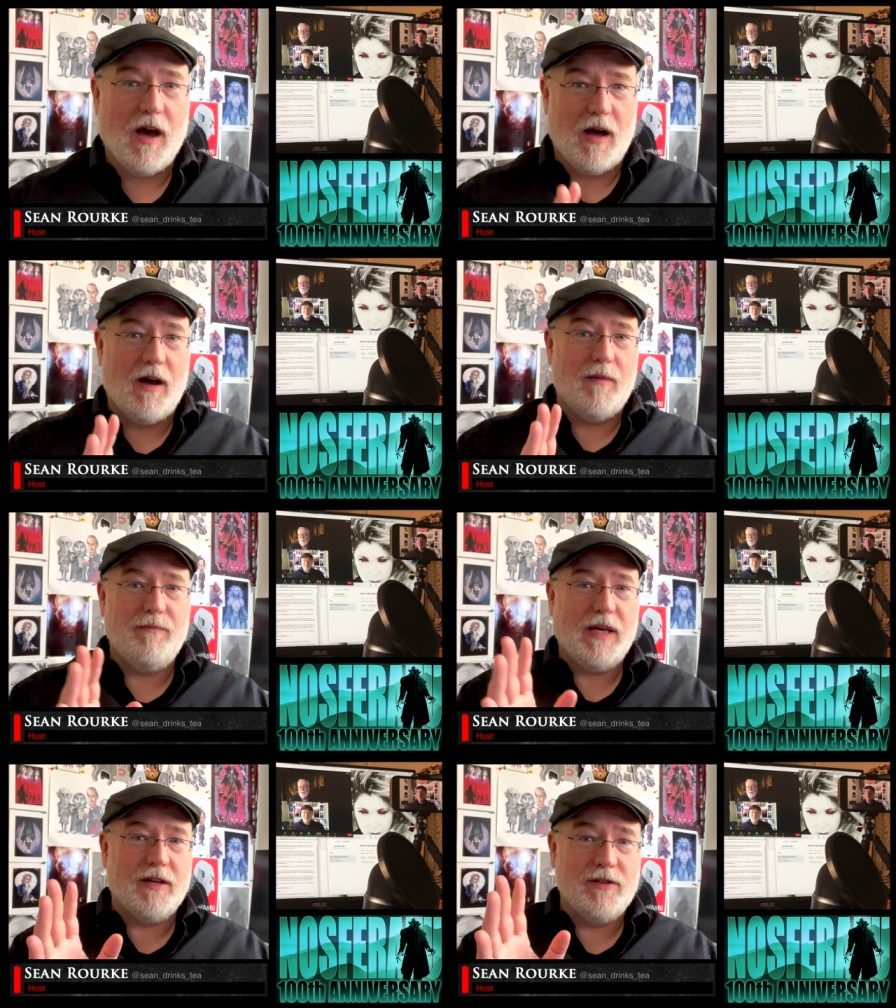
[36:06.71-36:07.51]
uh,
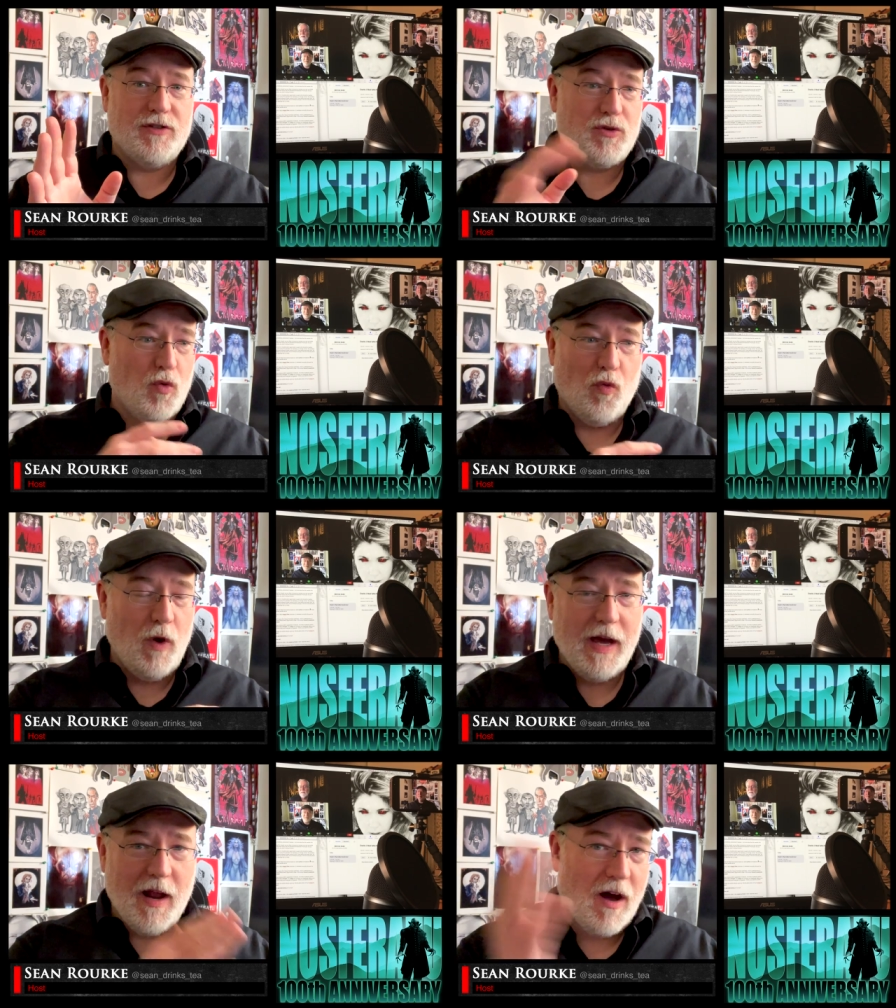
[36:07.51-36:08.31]
because
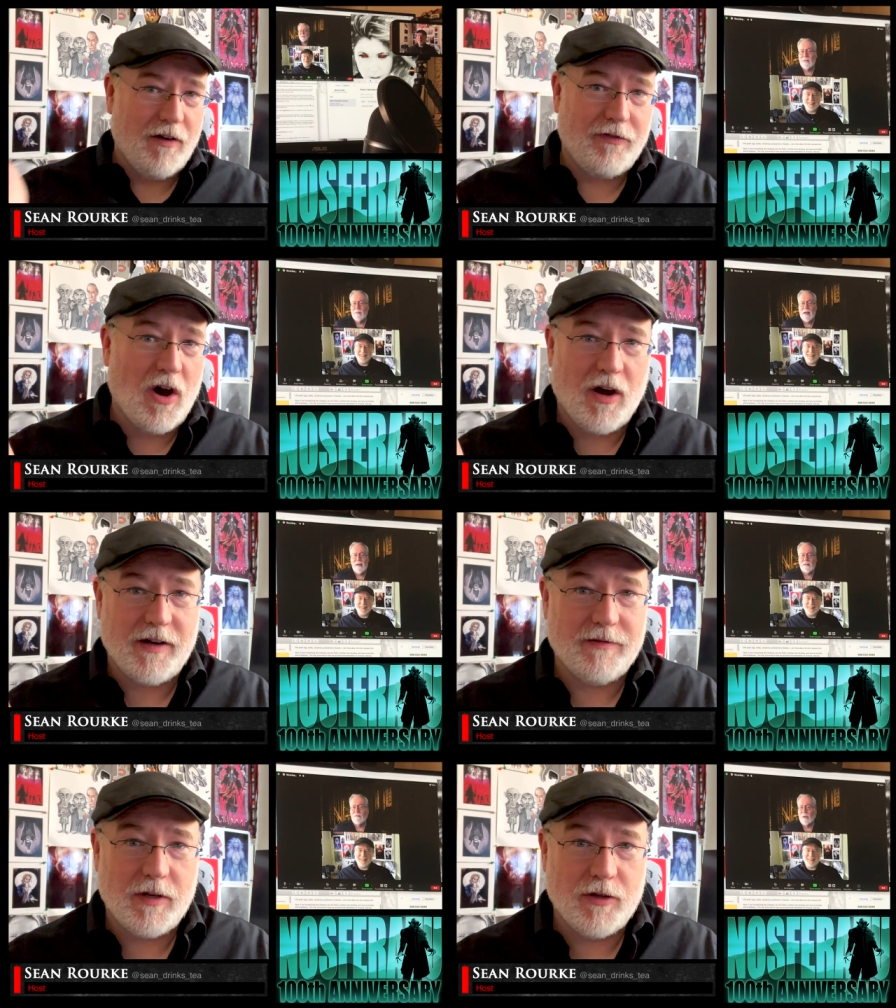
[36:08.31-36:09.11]
we got off
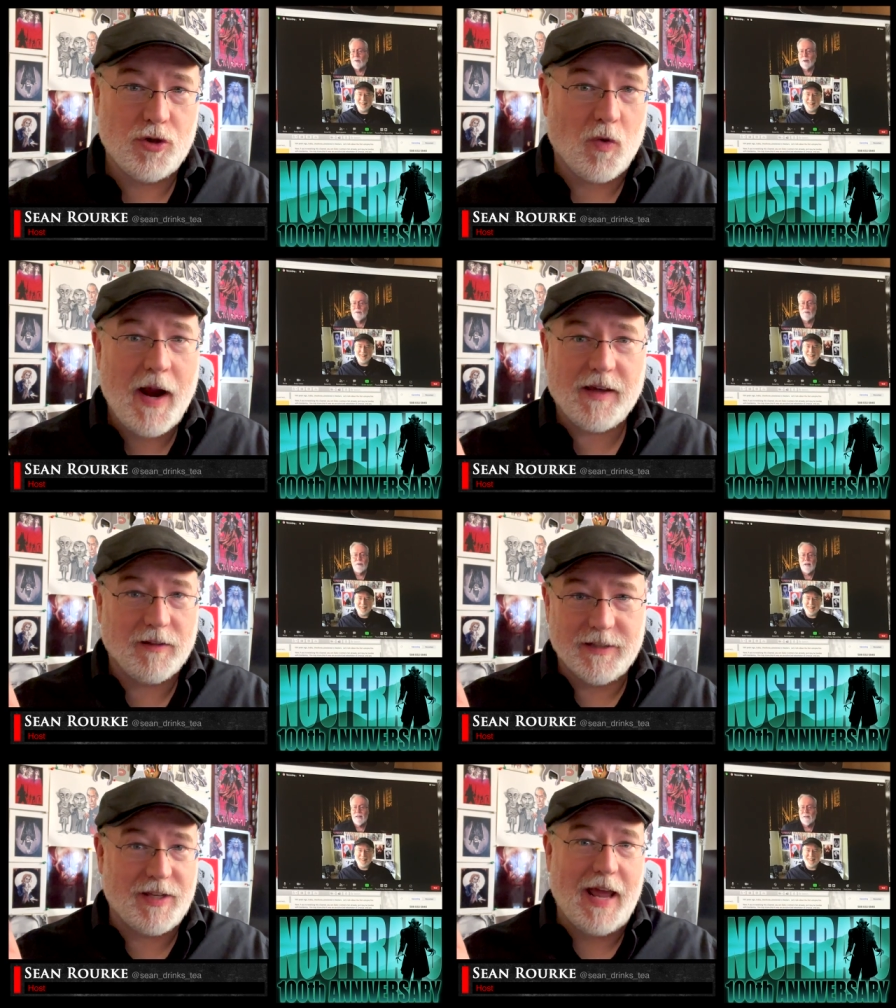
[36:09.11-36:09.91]
on
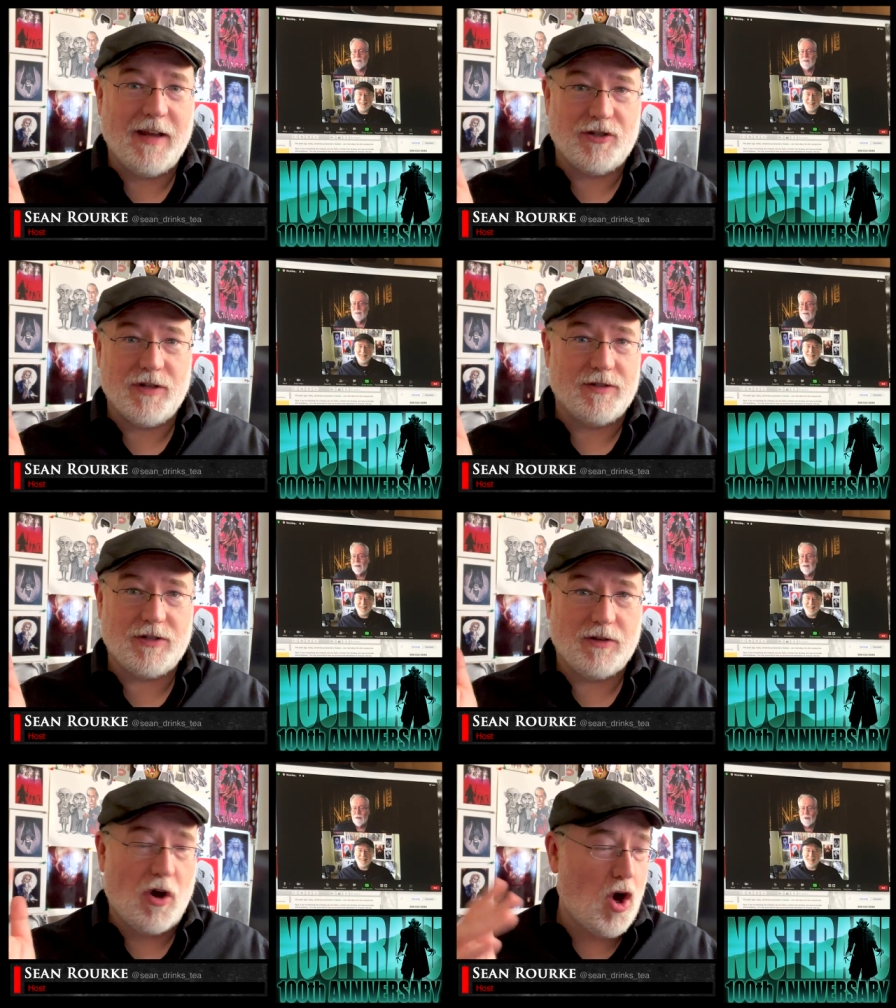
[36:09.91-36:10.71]
Dracula
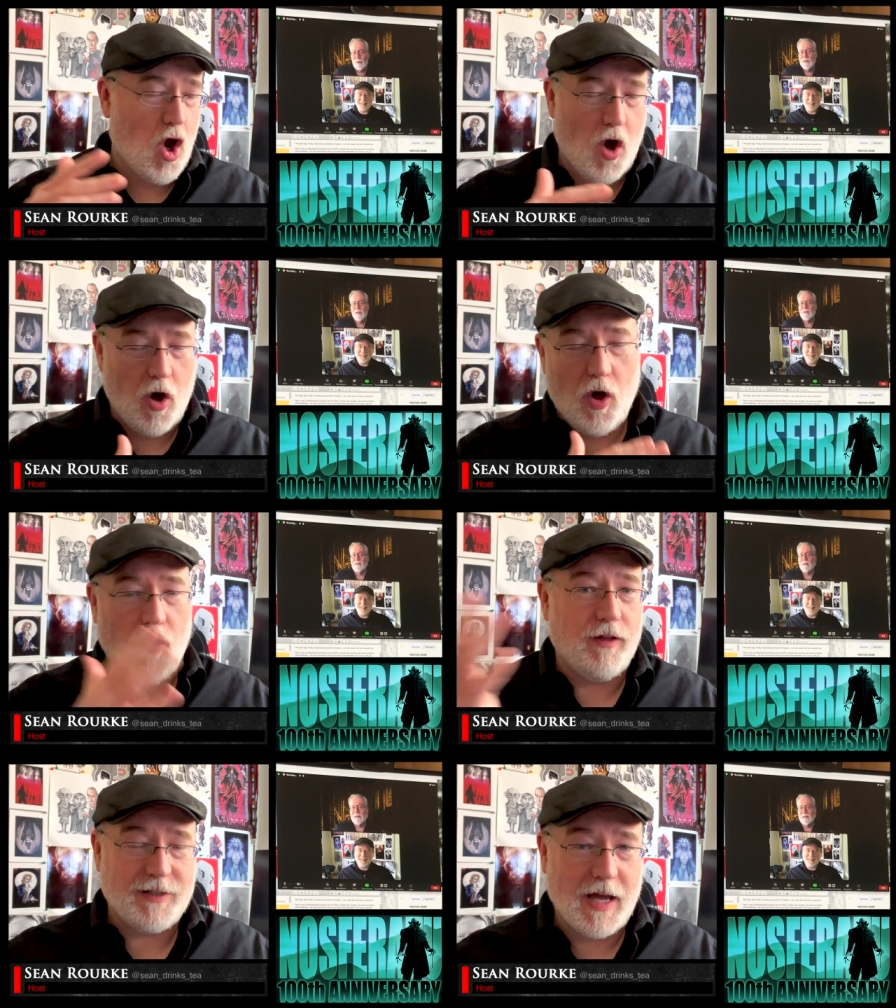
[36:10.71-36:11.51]
tangents
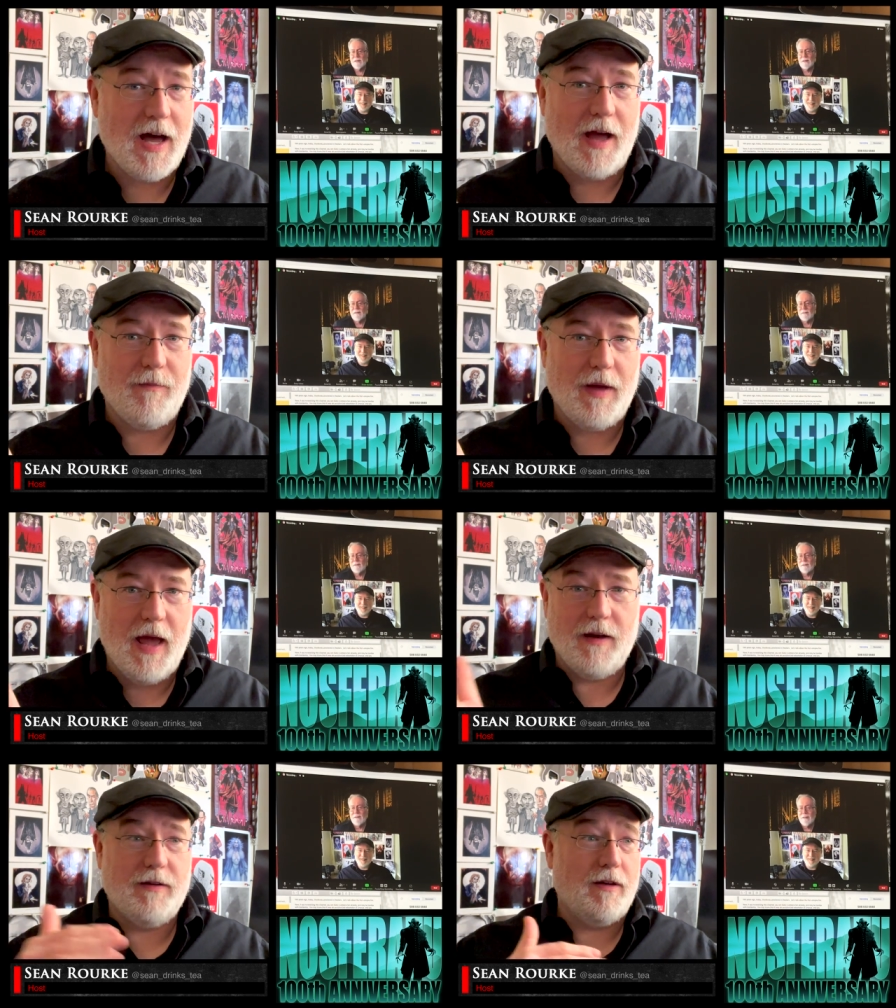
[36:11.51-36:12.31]
all the time,
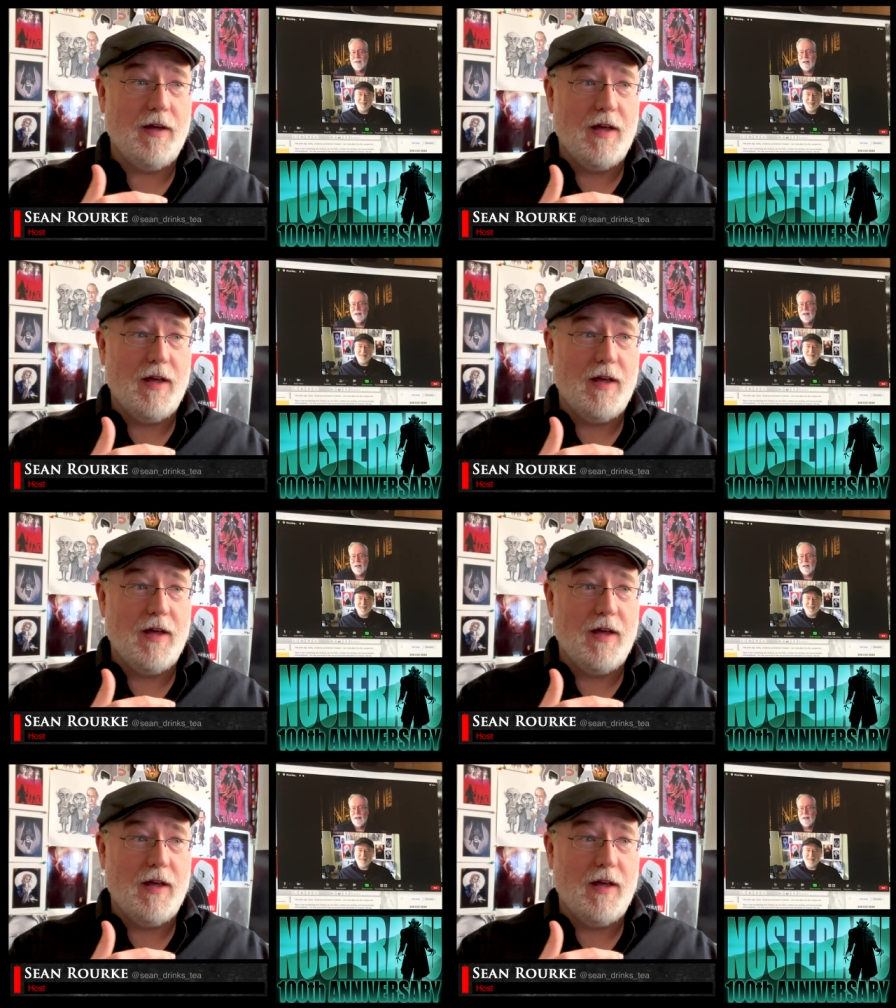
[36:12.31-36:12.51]
and